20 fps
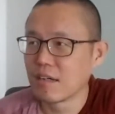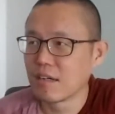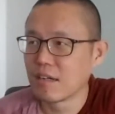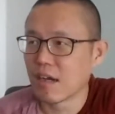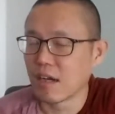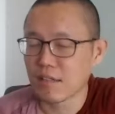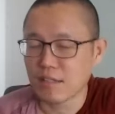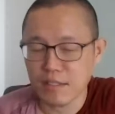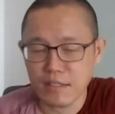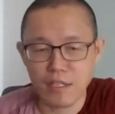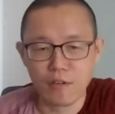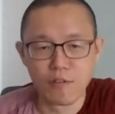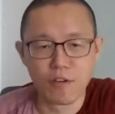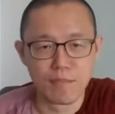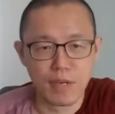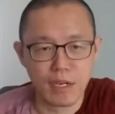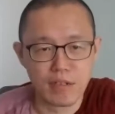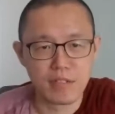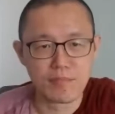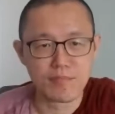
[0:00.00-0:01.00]
I think there were
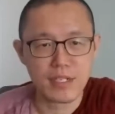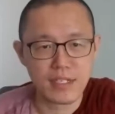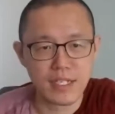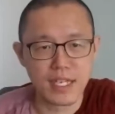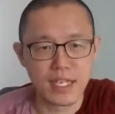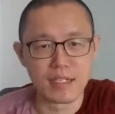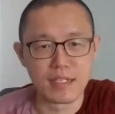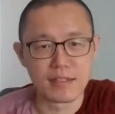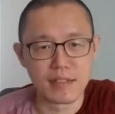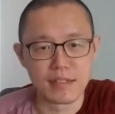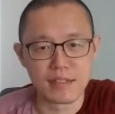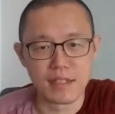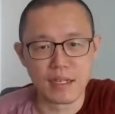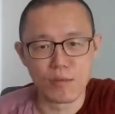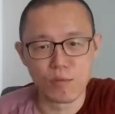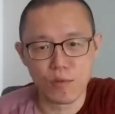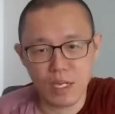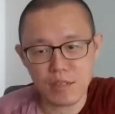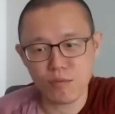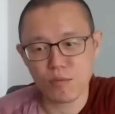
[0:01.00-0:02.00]
multiple cases.
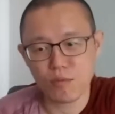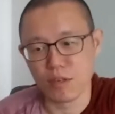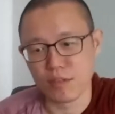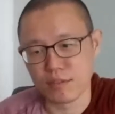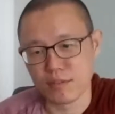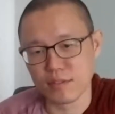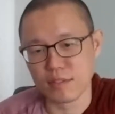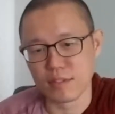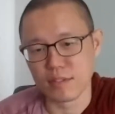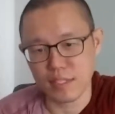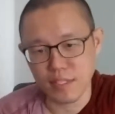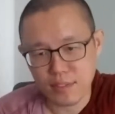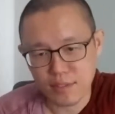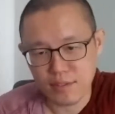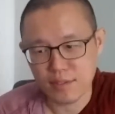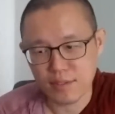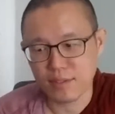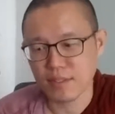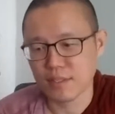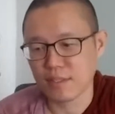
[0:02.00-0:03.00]
One was
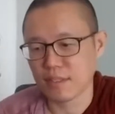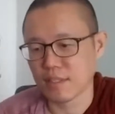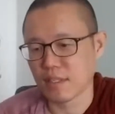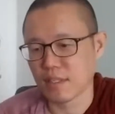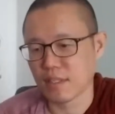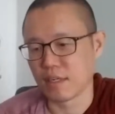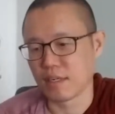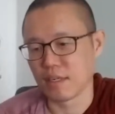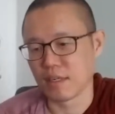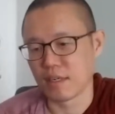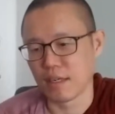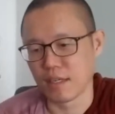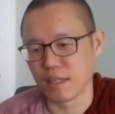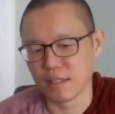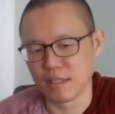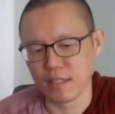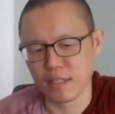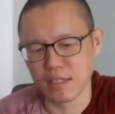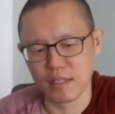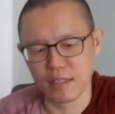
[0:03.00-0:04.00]
this,
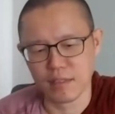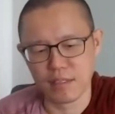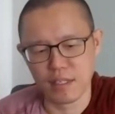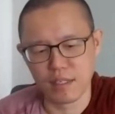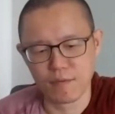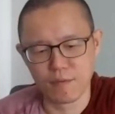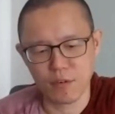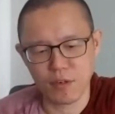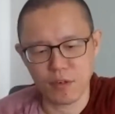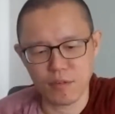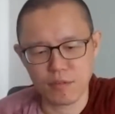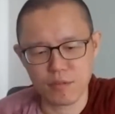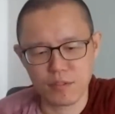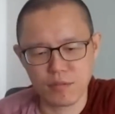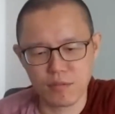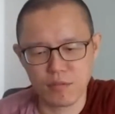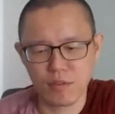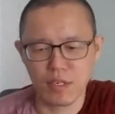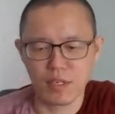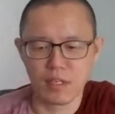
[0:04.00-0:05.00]
and it involves
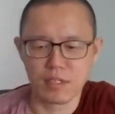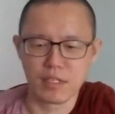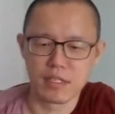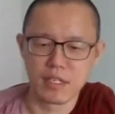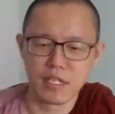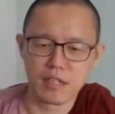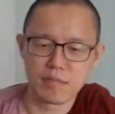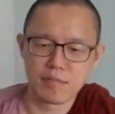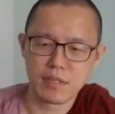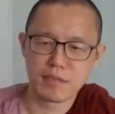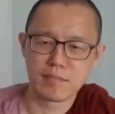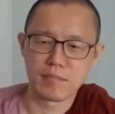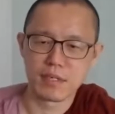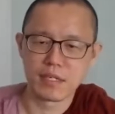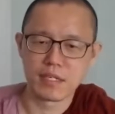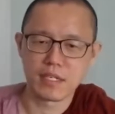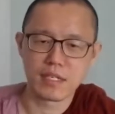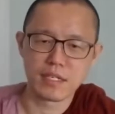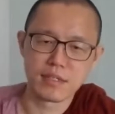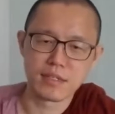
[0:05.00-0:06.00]
the neighbor
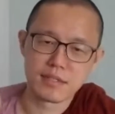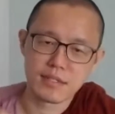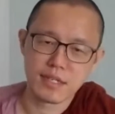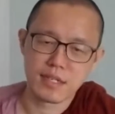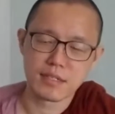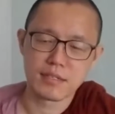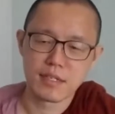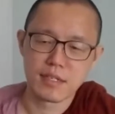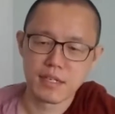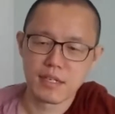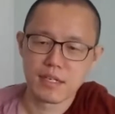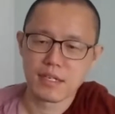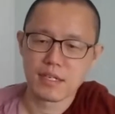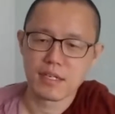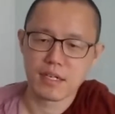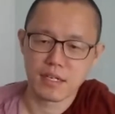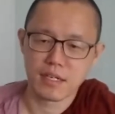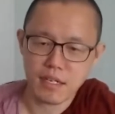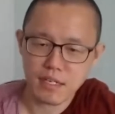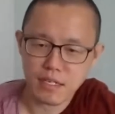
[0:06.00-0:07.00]
burning incense.
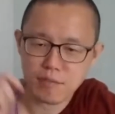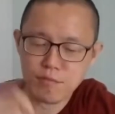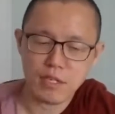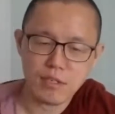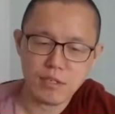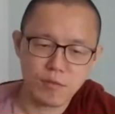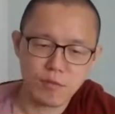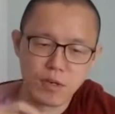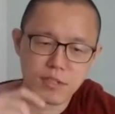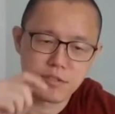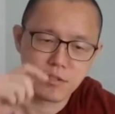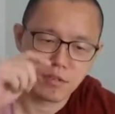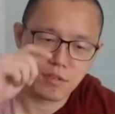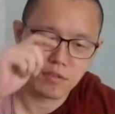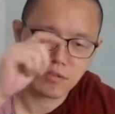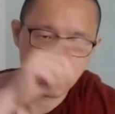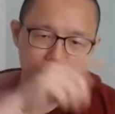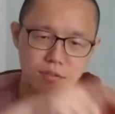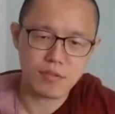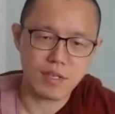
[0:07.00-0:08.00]
Another one was
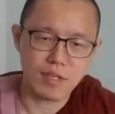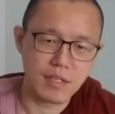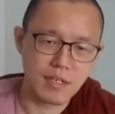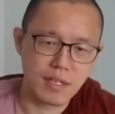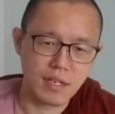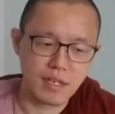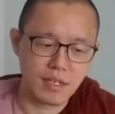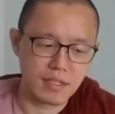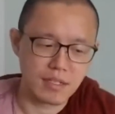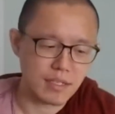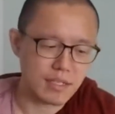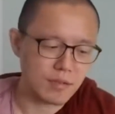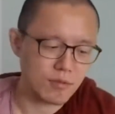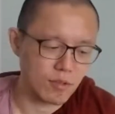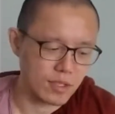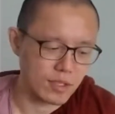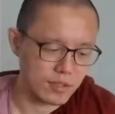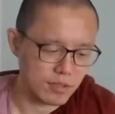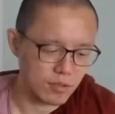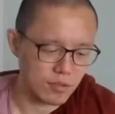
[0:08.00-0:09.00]
also, I think it
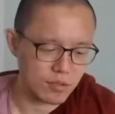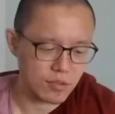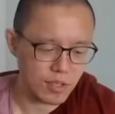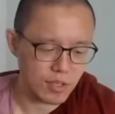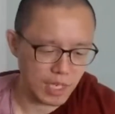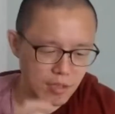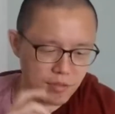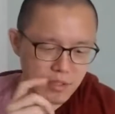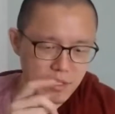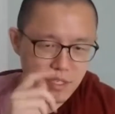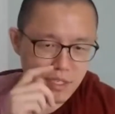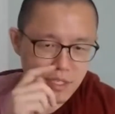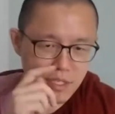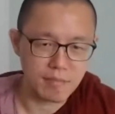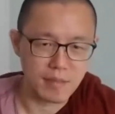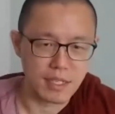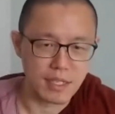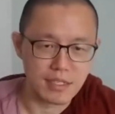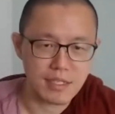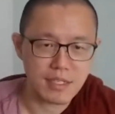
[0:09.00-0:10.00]
was also elderly
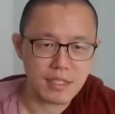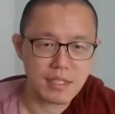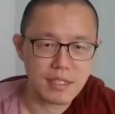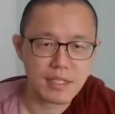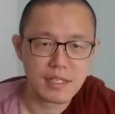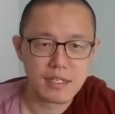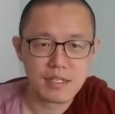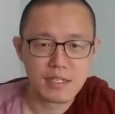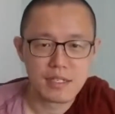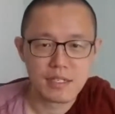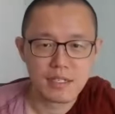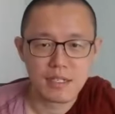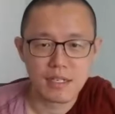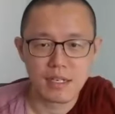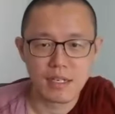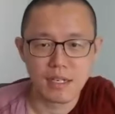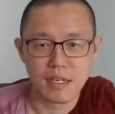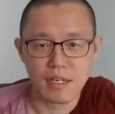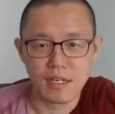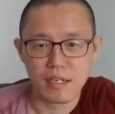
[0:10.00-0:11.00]
mother,
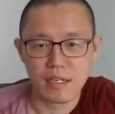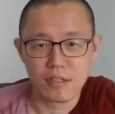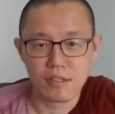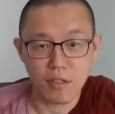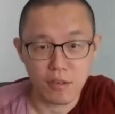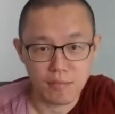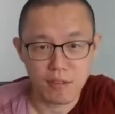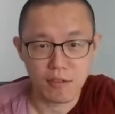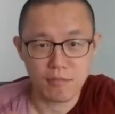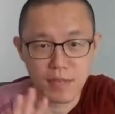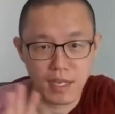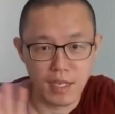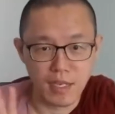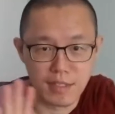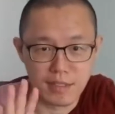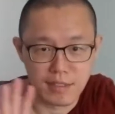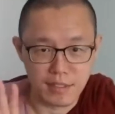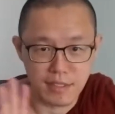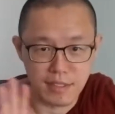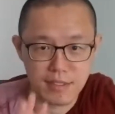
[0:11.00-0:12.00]
not
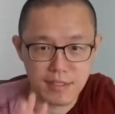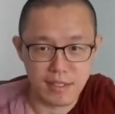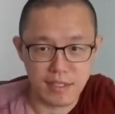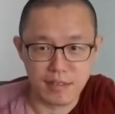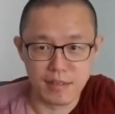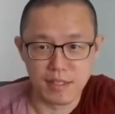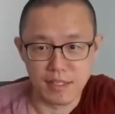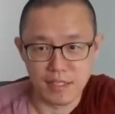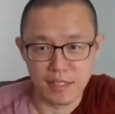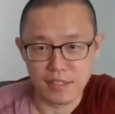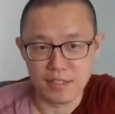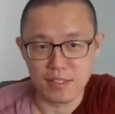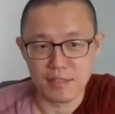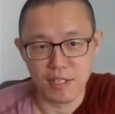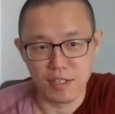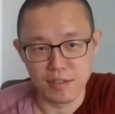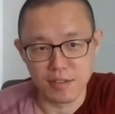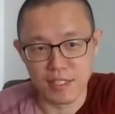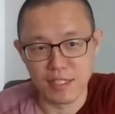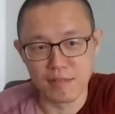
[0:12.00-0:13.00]
biased against
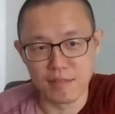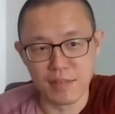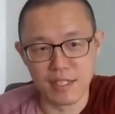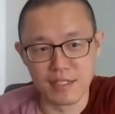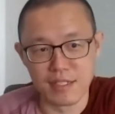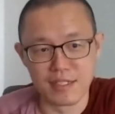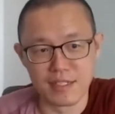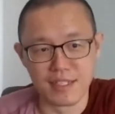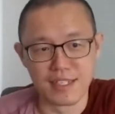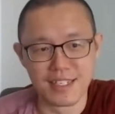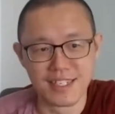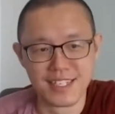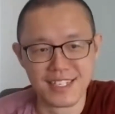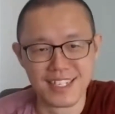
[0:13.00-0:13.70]
elderly mother.